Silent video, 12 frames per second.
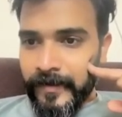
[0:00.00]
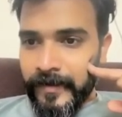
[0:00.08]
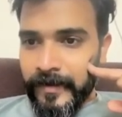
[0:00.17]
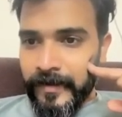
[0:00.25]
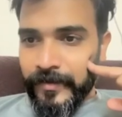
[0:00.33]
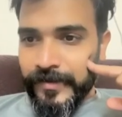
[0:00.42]

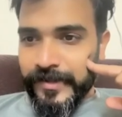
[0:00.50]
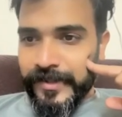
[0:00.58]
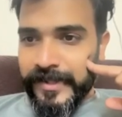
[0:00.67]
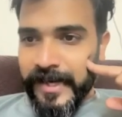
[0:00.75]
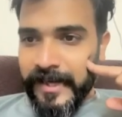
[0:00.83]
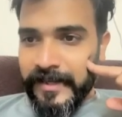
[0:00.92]
How do you
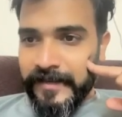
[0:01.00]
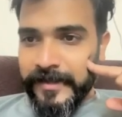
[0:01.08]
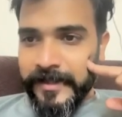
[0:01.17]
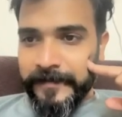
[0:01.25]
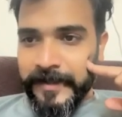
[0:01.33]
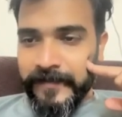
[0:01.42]
use
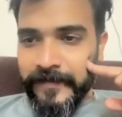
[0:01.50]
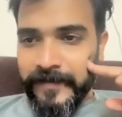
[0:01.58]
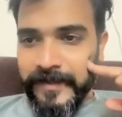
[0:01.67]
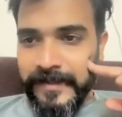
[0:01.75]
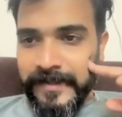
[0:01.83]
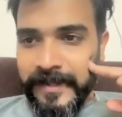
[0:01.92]
ChatGPT
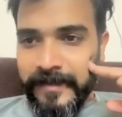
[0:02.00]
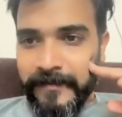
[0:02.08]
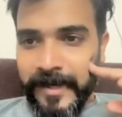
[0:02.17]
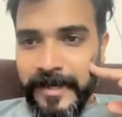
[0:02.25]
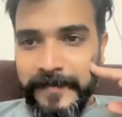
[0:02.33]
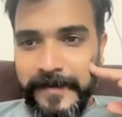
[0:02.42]
for the same?
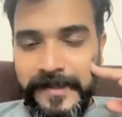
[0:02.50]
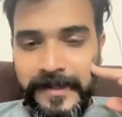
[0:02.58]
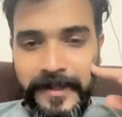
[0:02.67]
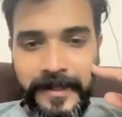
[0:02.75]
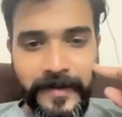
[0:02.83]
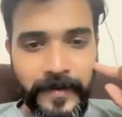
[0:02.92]
I
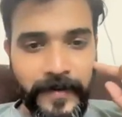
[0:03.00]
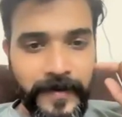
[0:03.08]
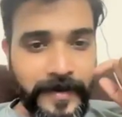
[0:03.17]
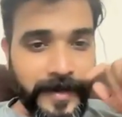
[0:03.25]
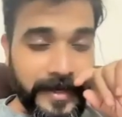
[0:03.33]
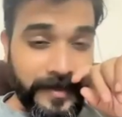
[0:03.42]
personally
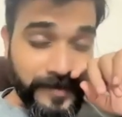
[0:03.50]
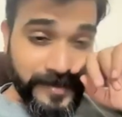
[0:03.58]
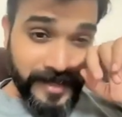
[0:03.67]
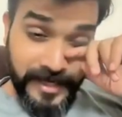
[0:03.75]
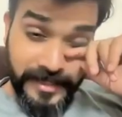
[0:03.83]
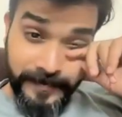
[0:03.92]
don't. I use
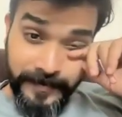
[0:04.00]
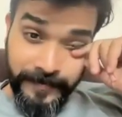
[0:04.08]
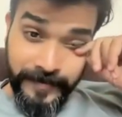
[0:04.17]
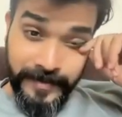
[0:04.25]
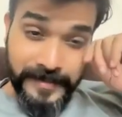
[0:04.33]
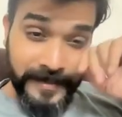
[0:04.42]
ChatGPT
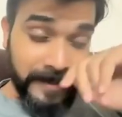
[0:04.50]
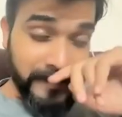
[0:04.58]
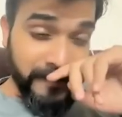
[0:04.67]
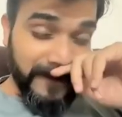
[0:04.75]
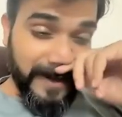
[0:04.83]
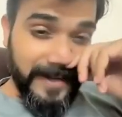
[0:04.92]
for
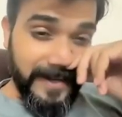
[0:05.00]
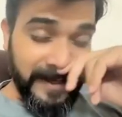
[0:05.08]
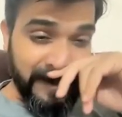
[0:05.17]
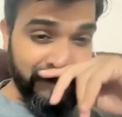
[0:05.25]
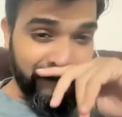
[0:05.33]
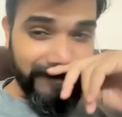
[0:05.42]
research. For
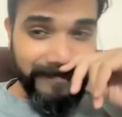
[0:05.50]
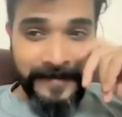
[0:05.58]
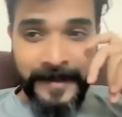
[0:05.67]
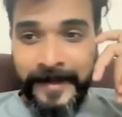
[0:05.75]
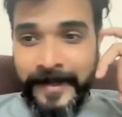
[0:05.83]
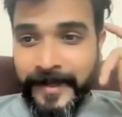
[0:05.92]
writing, I'm
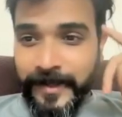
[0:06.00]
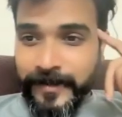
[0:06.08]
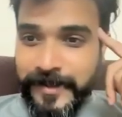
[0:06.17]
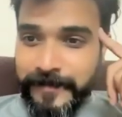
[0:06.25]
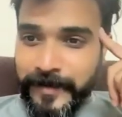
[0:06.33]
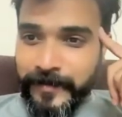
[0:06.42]

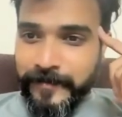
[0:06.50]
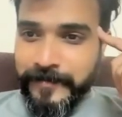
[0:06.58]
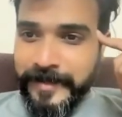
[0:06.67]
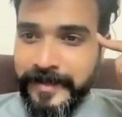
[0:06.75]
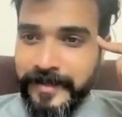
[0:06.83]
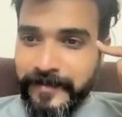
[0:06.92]
using my own
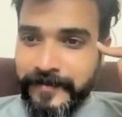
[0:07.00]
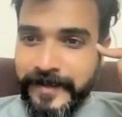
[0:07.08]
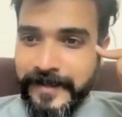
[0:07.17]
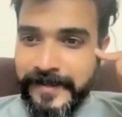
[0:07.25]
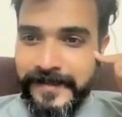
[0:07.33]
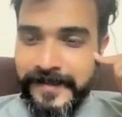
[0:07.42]
brain
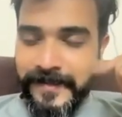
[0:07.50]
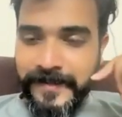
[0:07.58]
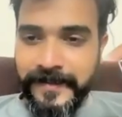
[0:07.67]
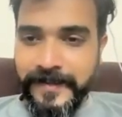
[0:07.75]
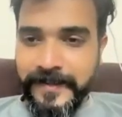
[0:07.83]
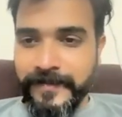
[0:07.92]
nowadays.
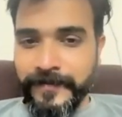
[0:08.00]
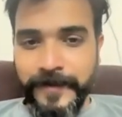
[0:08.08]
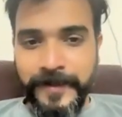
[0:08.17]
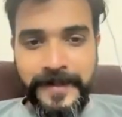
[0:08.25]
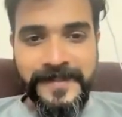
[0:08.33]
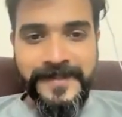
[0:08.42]
It
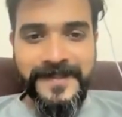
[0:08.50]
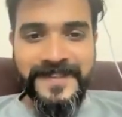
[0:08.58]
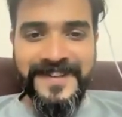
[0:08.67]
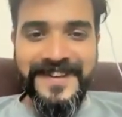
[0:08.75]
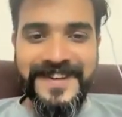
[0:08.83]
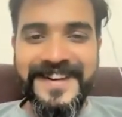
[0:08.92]
works.
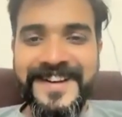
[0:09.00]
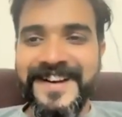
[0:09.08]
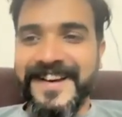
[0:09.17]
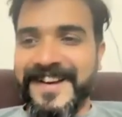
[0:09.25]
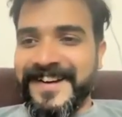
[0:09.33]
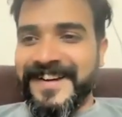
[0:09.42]

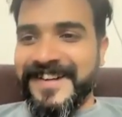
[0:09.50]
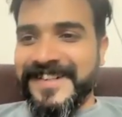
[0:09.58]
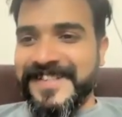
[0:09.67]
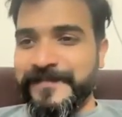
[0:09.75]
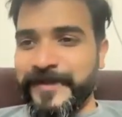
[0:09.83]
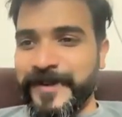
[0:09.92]

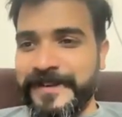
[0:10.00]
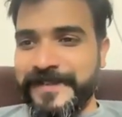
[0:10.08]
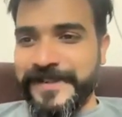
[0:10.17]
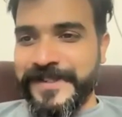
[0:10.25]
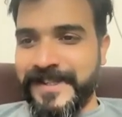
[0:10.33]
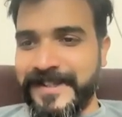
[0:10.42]
It's more
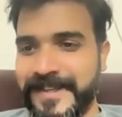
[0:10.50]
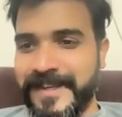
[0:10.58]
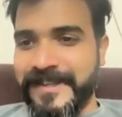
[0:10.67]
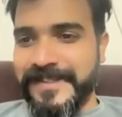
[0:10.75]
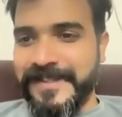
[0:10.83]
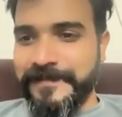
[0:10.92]
efficient
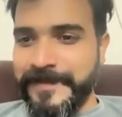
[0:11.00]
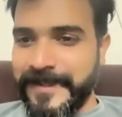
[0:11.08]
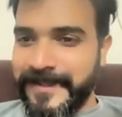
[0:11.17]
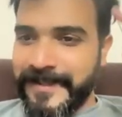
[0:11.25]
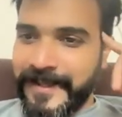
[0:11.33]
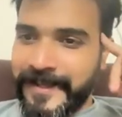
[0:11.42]
than a
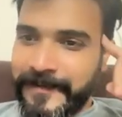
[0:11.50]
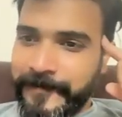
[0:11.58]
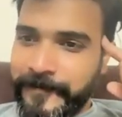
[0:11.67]
GPT thing.